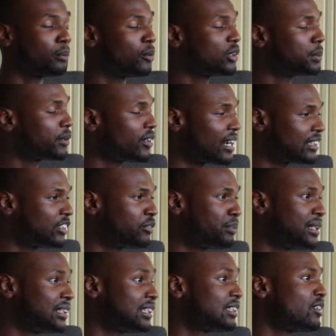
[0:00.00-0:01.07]
believes that
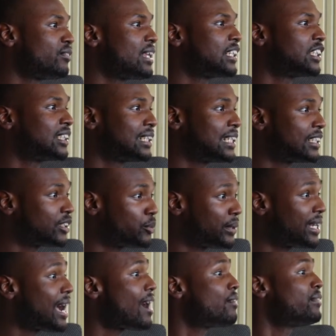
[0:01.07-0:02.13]
some aspects of it
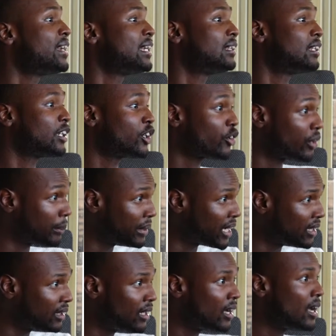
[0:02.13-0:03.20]
needs to be revisited
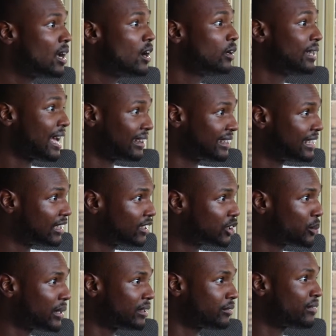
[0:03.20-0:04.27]
to suit the
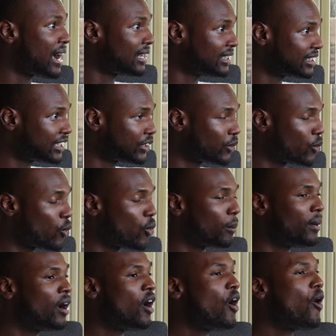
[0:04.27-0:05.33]
changing social
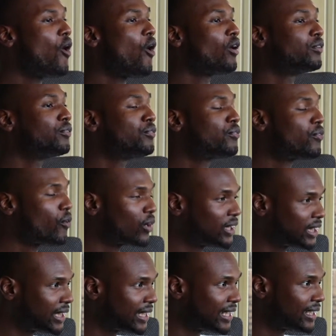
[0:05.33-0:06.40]
environment.
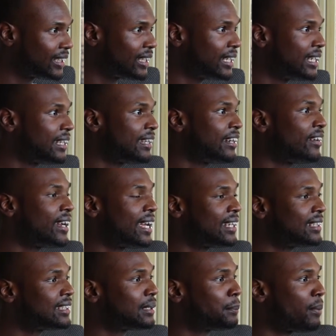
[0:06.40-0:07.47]
Fortunately, there
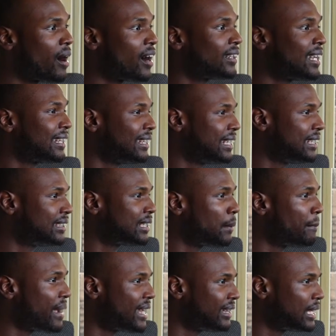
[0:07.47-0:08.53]
is a part needs
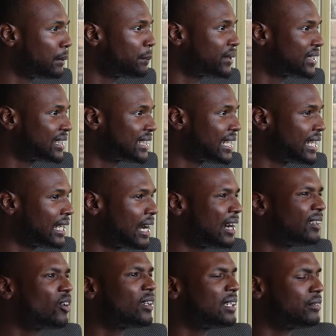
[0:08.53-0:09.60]
amending per se,
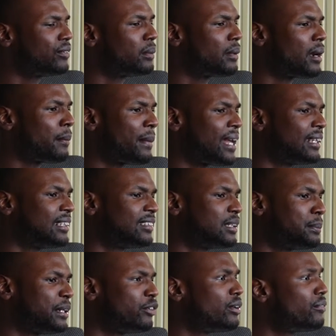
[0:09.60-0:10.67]
or not even amending,
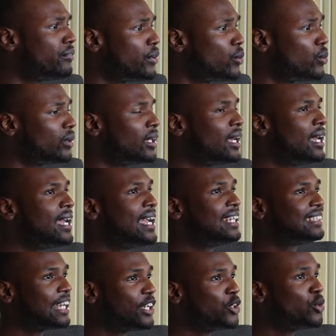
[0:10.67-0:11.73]
to be reviewed,
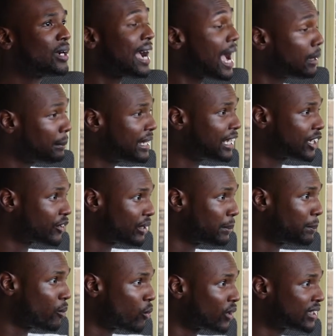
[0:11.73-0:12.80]
is that you can make a
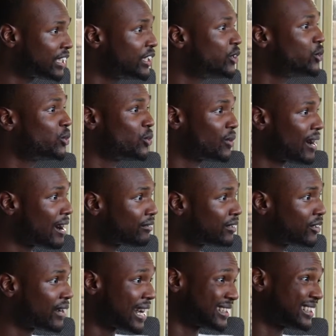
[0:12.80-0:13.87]
report and you do have
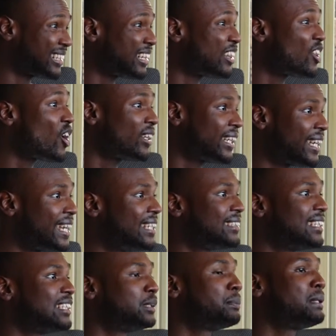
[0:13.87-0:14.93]
the right, and in a lot of
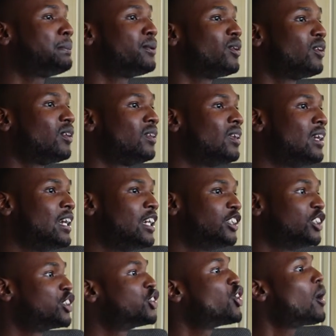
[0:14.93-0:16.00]
cases people
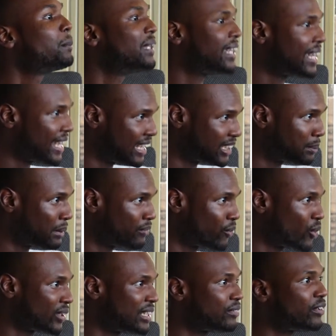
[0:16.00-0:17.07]
just drop the case
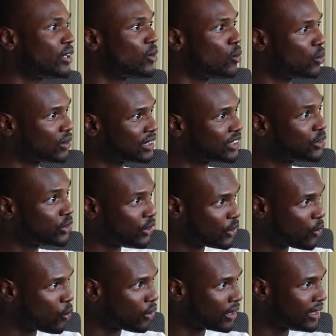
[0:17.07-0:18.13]
before it even goes to the
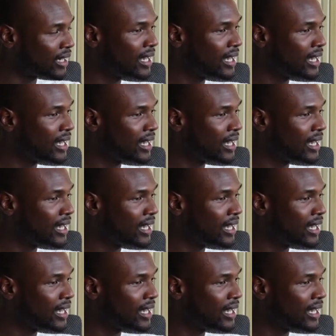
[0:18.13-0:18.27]
court.